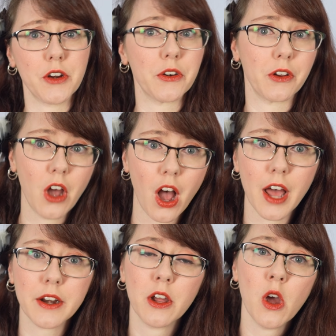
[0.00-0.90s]
under
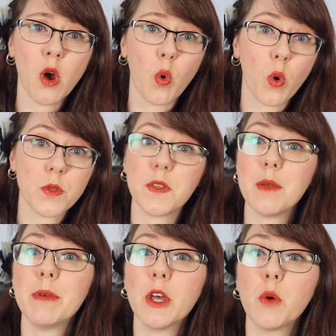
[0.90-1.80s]
God, or that
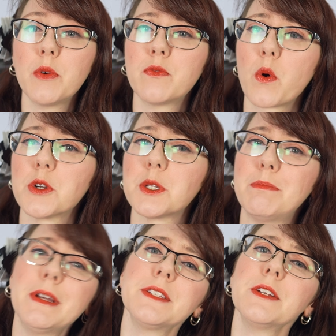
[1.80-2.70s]
the bill would force
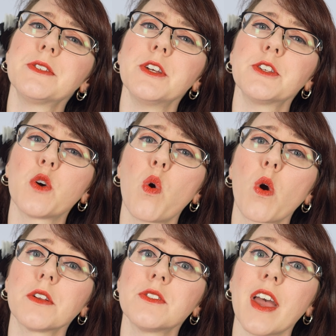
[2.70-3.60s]
businesses,
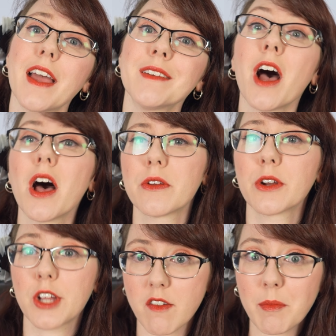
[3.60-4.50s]
courts, and
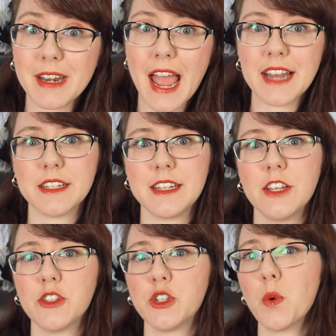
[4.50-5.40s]
other government
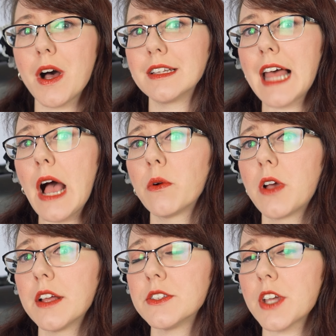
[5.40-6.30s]
entities to allow
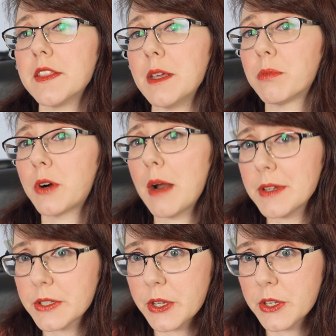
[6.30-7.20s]
guns on the
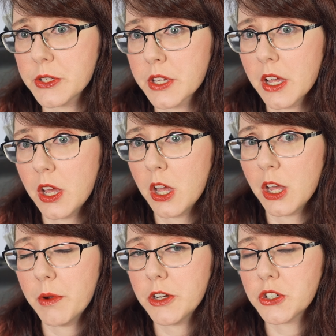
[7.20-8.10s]
premises,
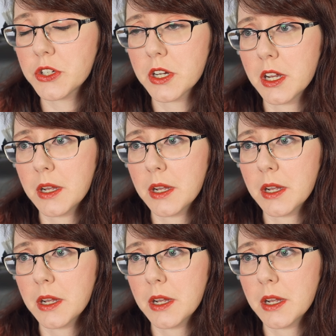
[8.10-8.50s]
which